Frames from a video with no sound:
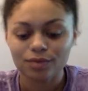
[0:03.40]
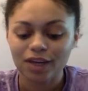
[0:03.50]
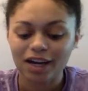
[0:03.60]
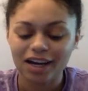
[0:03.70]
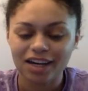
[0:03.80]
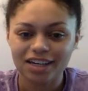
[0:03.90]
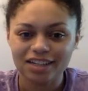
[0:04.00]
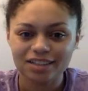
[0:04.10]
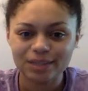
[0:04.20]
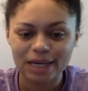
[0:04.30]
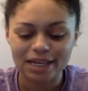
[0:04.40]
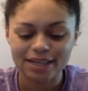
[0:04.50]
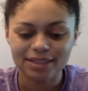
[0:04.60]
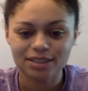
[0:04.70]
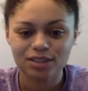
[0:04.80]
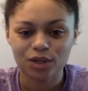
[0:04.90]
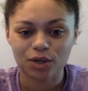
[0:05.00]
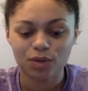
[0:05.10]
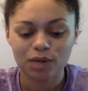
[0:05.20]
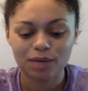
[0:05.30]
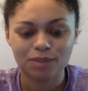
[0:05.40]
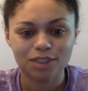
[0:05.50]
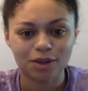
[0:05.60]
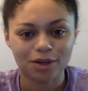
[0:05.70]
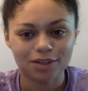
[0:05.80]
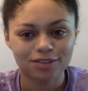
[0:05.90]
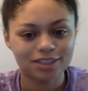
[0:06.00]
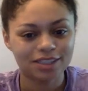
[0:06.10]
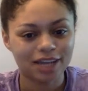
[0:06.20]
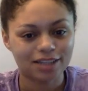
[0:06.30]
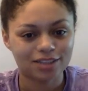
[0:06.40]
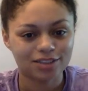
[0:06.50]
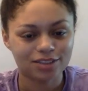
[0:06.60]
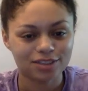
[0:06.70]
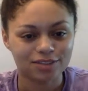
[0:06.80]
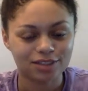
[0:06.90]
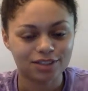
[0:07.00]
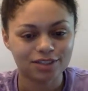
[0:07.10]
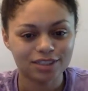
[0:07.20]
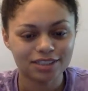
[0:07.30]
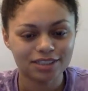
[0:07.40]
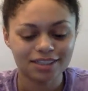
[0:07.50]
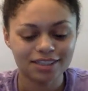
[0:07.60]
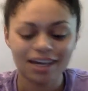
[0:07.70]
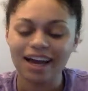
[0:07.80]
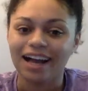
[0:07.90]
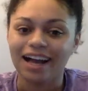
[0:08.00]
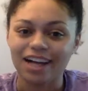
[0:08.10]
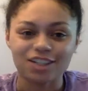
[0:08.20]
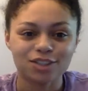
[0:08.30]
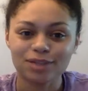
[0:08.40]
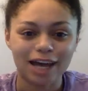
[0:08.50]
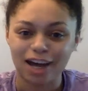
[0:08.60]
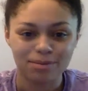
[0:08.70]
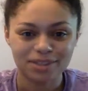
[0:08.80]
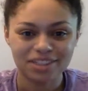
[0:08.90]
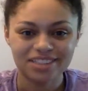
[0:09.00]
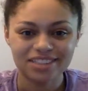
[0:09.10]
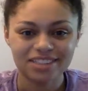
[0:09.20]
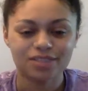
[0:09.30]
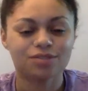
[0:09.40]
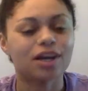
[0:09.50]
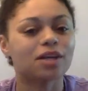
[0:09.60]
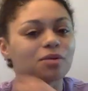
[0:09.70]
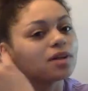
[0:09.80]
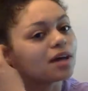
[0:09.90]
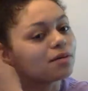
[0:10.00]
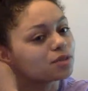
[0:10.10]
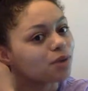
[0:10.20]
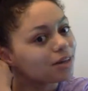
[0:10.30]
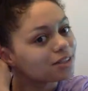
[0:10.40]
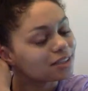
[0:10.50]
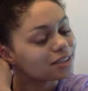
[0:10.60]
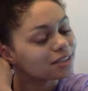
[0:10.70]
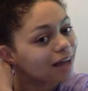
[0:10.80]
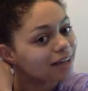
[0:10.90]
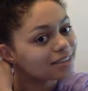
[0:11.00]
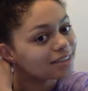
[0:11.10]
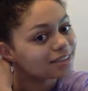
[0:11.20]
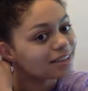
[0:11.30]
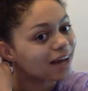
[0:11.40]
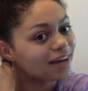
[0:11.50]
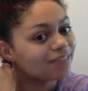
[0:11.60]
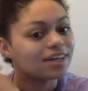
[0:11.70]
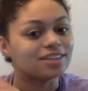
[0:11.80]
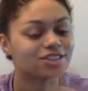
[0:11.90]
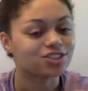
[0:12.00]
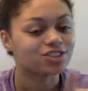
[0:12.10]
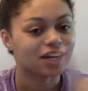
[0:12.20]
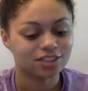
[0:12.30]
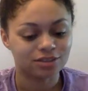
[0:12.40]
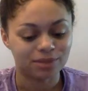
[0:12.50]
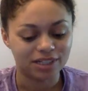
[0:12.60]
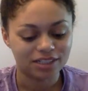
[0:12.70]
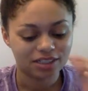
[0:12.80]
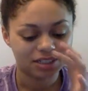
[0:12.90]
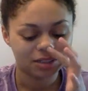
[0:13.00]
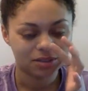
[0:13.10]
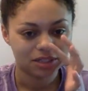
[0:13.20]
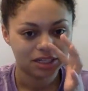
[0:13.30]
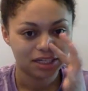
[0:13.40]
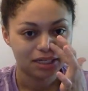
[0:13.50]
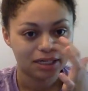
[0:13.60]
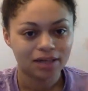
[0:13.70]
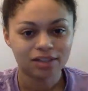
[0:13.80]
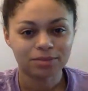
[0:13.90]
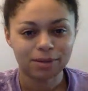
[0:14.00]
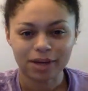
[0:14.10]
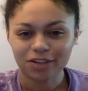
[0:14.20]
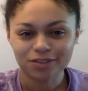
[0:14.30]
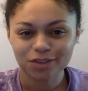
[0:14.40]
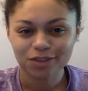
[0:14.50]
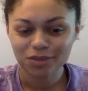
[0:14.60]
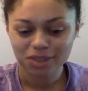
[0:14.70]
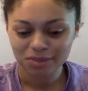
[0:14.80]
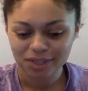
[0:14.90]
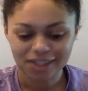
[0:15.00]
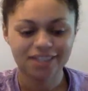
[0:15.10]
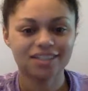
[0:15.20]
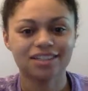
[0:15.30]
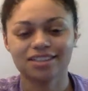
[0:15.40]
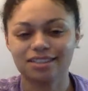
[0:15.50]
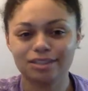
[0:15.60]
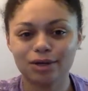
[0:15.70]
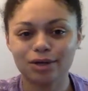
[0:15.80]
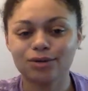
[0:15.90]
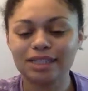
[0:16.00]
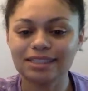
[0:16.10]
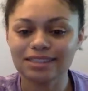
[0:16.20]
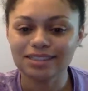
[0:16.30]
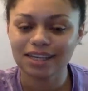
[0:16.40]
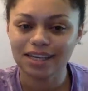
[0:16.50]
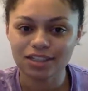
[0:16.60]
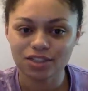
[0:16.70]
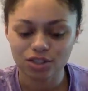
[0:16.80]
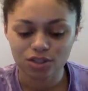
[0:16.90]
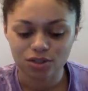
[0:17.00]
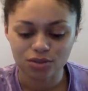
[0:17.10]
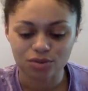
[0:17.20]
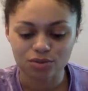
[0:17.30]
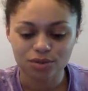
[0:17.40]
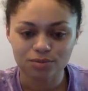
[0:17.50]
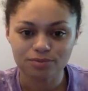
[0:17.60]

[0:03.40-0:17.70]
Hi. Okay, so I'm sorry for the technical difficulties. I don't know what happened. For anyone that was watching the last live I just tried to do a minute ago, I don't know, my microphone wasn't working. So this is take two.